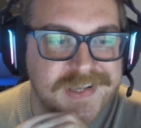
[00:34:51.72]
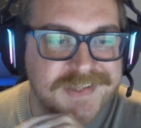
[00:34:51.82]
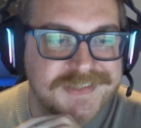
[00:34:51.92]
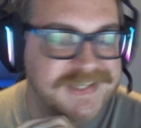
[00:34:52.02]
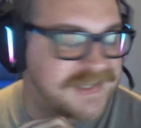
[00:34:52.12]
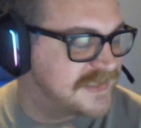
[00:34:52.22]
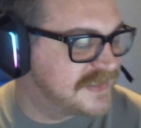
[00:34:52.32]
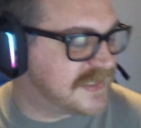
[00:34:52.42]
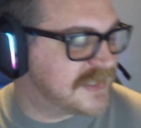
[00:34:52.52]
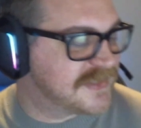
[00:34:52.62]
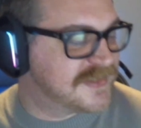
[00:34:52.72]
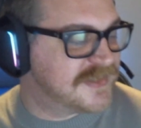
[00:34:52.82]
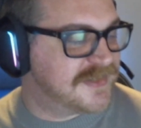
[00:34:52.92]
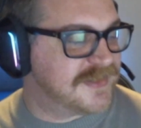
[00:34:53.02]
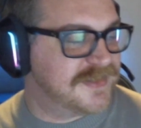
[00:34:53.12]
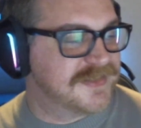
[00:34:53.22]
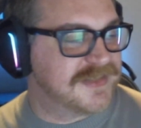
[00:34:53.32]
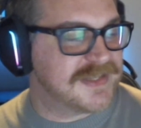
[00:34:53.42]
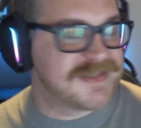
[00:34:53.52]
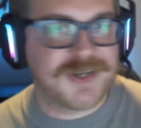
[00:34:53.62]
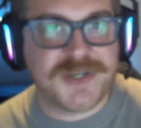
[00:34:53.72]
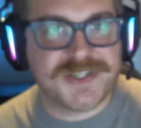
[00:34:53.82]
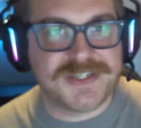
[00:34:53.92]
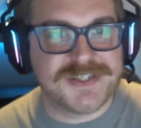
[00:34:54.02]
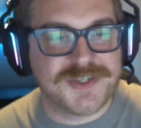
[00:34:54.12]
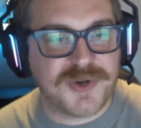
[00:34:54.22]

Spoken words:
See, that's the question.